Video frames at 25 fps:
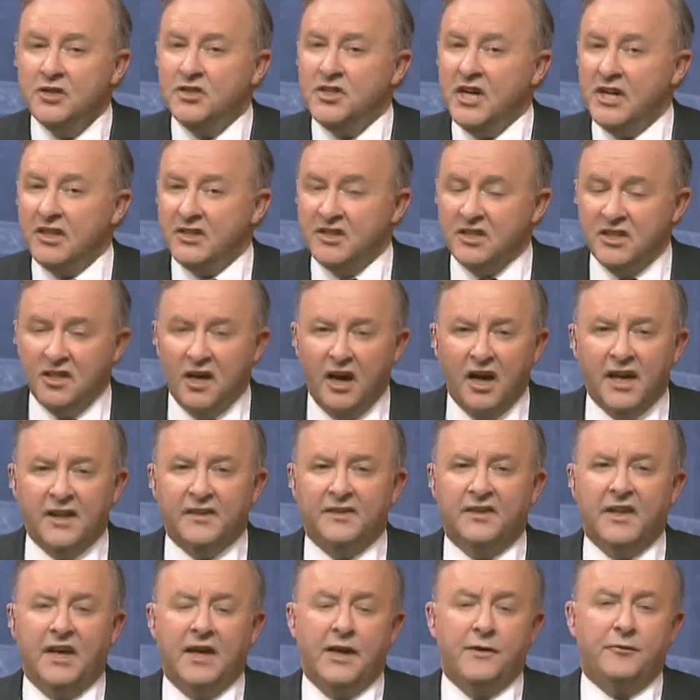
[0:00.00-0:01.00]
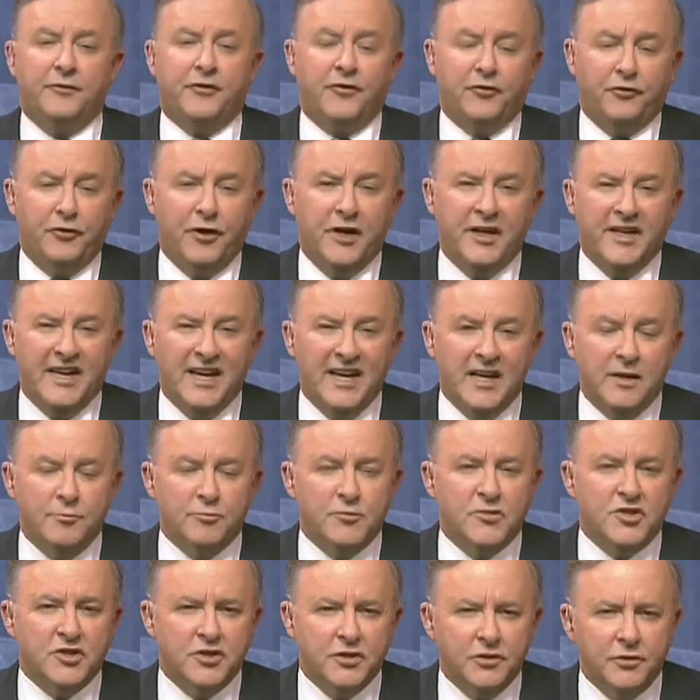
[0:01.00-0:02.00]
just like the F3 to
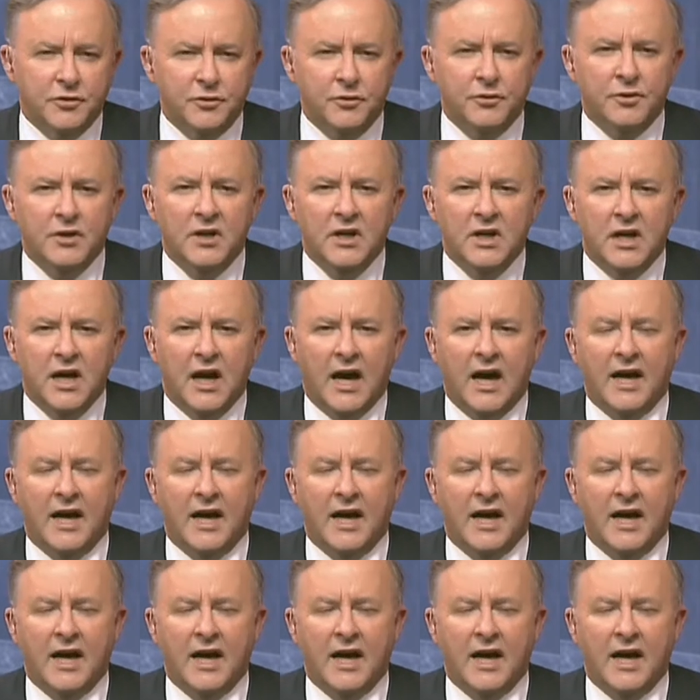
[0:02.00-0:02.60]
M2,